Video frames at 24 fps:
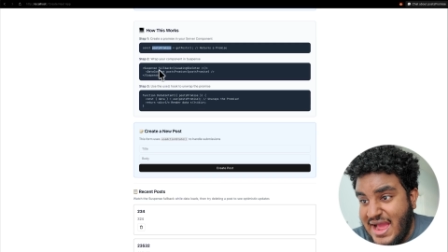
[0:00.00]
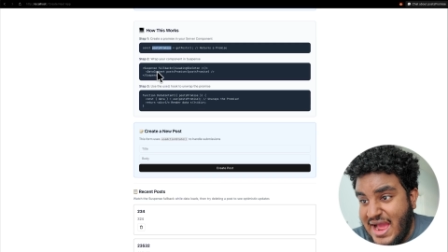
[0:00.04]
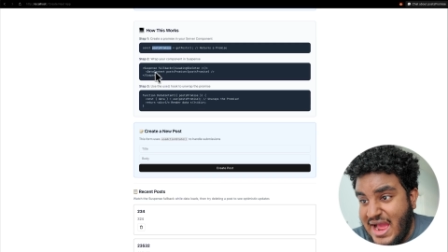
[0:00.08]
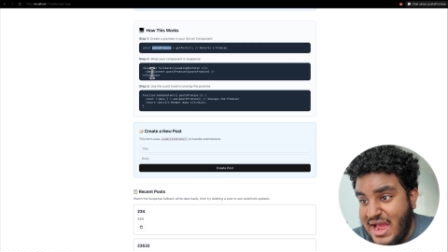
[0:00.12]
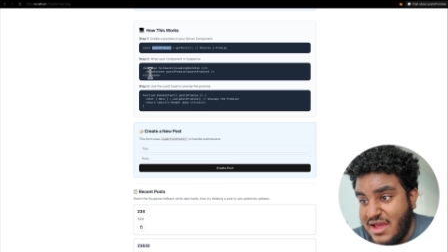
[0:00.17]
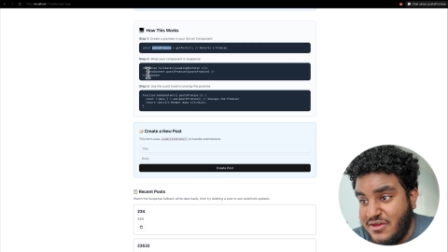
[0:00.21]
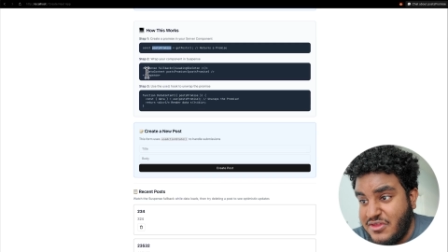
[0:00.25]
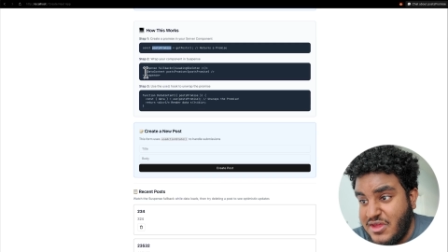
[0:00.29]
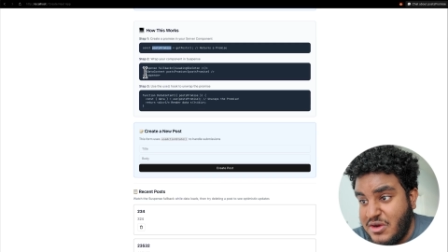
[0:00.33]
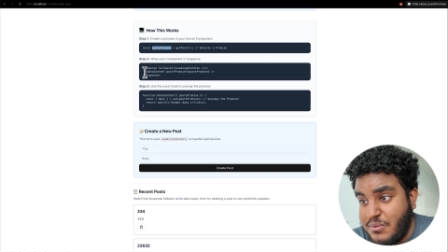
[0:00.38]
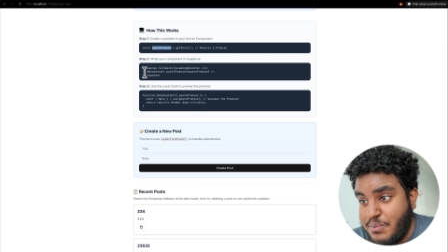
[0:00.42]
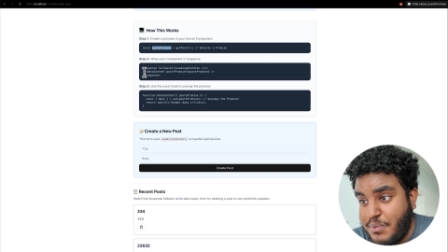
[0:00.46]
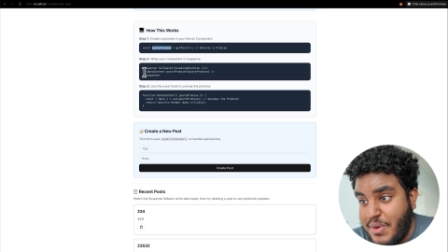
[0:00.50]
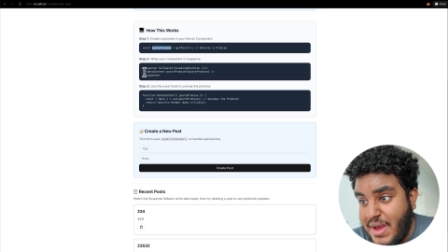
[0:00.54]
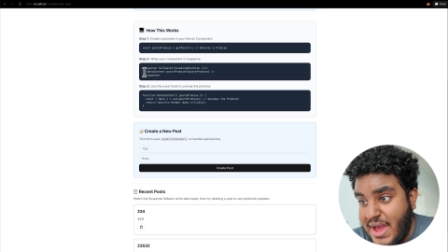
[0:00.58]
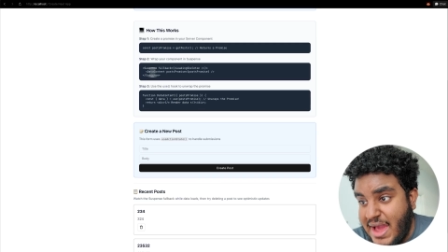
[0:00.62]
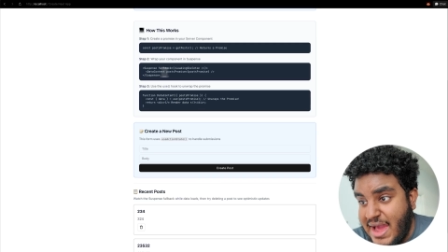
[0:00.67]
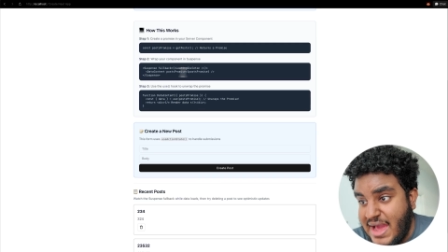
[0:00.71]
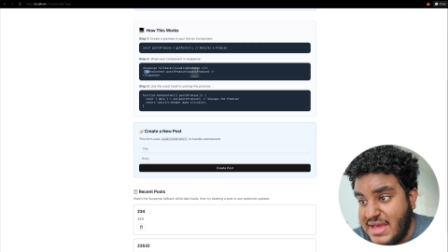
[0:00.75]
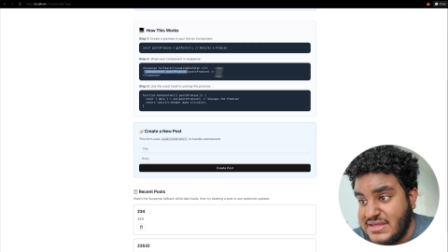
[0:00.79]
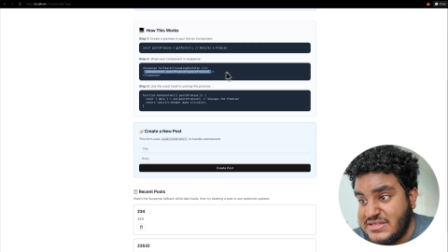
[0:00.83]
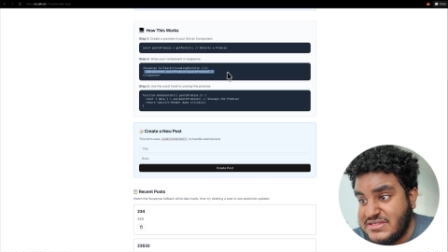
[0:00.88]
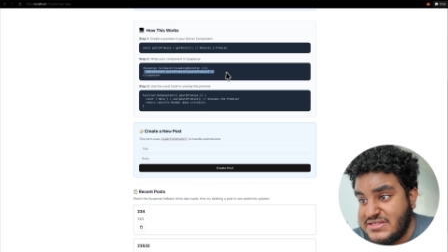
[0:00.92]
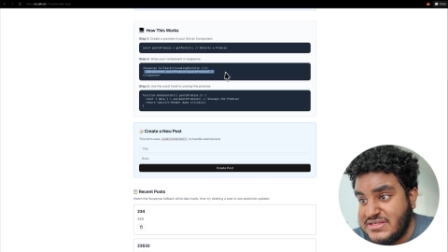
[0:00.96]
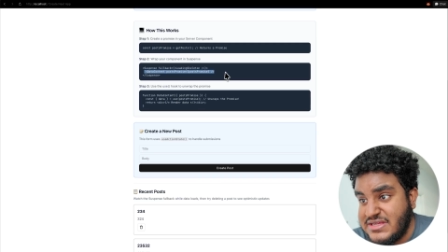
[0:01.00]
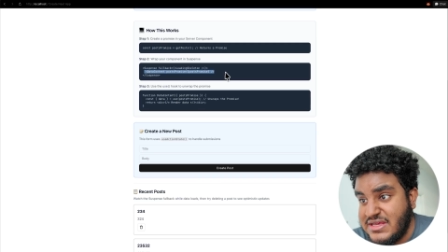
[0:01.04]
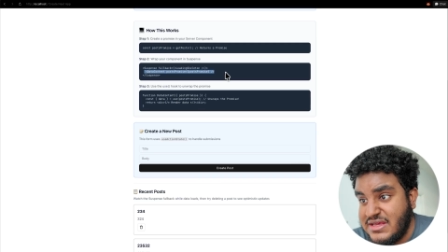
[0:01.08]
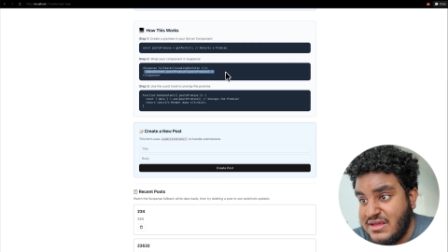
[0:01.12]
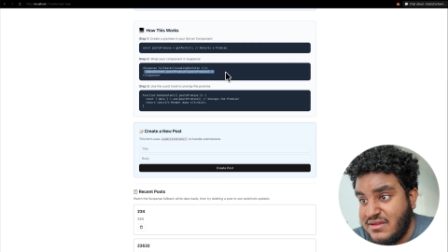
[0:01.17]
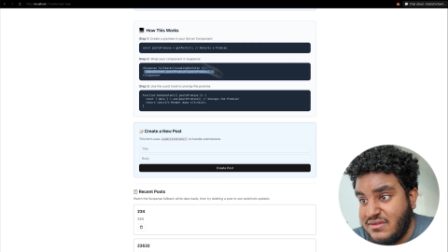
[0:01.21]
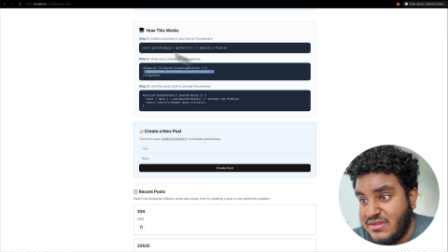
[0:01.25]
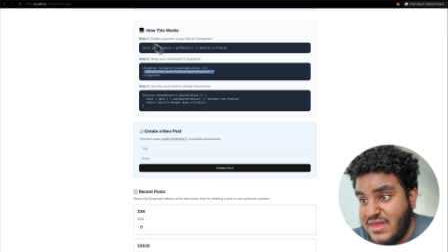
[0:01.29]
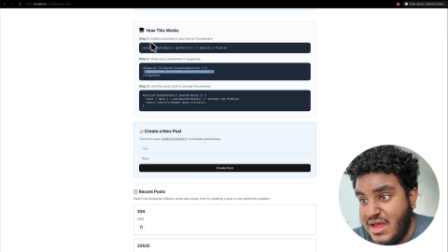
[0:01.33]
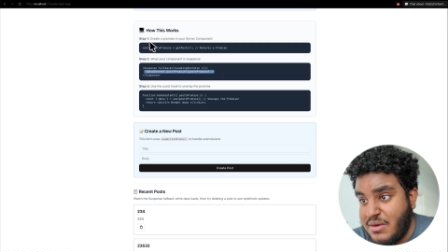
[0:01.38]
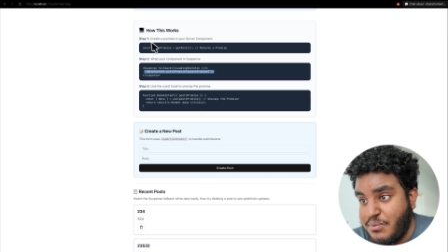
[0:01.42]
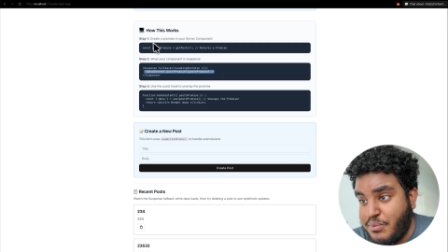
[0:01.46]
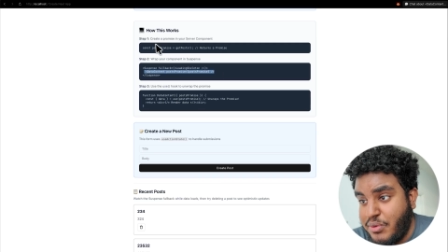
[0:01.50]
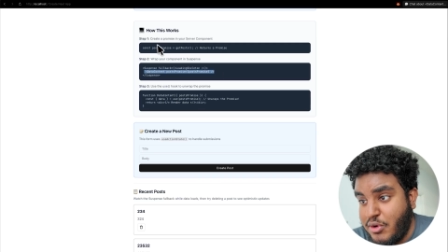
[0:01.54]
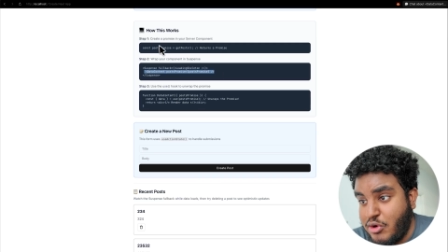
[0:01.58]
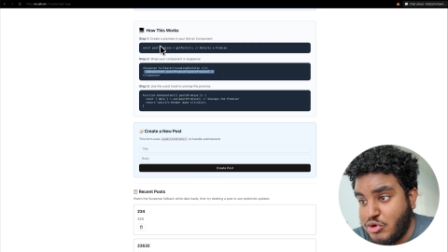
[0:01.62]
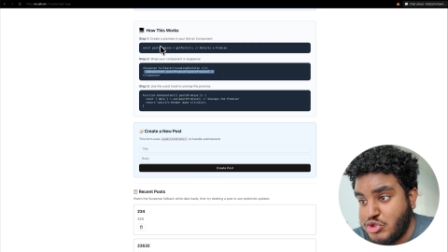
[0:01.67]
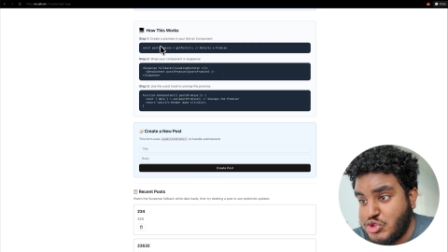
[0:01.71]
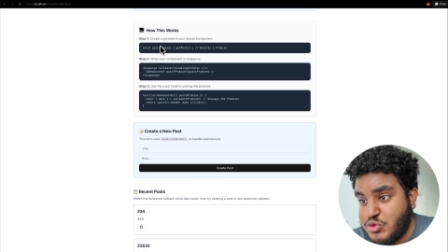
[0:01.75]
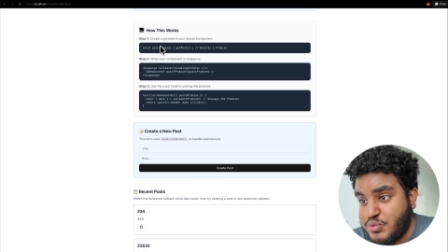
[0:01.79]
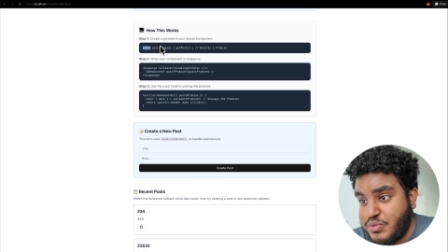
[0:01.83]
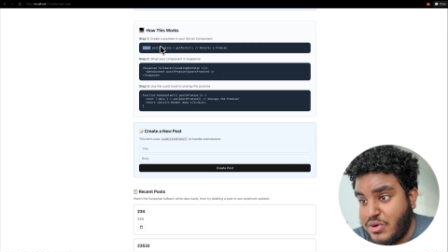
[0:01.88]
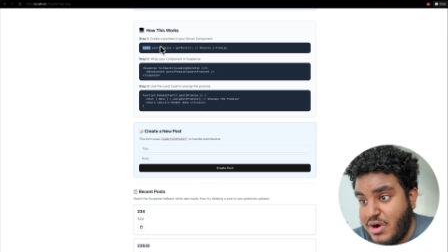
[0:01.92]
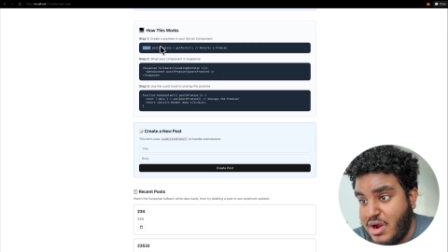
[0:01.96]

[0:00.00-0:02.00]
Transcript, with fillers: I then pass that post